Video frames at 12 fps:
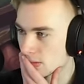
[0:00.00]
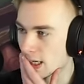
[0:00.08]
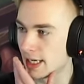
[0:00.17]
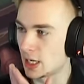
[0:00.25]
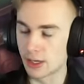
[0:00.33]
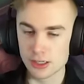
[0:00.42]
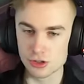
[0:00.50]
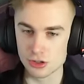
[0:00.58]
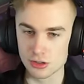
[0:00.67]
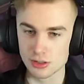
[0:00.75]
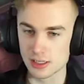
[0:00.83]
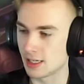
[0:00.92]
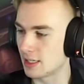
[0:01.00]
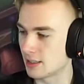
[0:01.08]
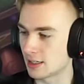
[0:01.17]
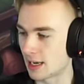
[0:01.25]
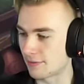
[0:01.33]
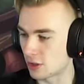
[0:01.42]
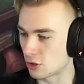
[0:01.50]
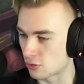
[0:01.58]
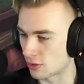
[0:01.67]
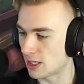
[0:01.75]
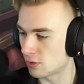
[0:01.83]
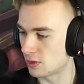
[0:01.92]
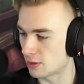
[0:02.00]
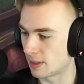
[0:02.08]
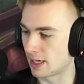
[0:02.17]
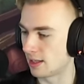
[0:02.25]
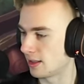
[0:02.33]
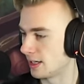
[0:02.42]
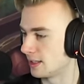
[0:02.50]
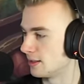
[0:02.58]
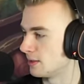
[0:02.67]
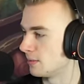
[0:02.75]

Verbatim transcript: And now I can just start... He's going to have to trade with my, like,